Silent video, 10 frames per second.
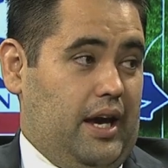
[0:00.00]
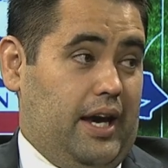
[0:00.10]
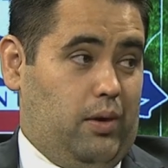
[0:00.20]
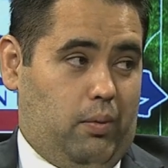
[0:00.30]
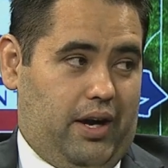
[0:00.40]

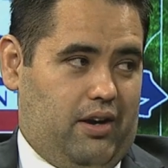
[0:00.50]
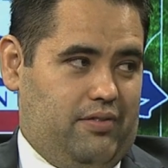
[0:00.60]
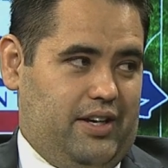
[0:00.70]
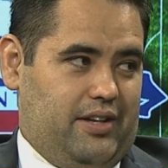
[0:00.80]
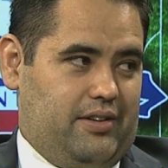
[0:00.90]
a aware
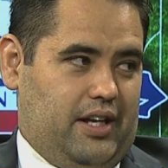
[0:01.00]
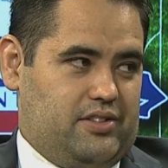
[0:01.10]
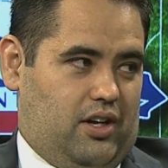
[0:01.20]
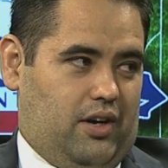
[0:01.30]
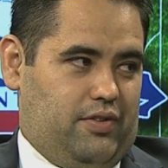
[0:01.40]
of it.
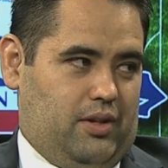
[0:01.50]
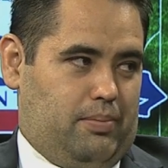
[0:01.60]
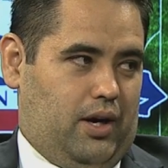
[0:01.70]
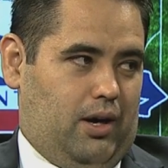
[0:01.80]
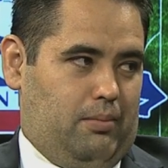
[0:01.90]
That's often the
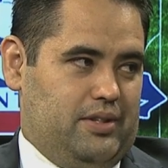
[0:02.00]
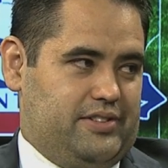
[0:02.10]
problem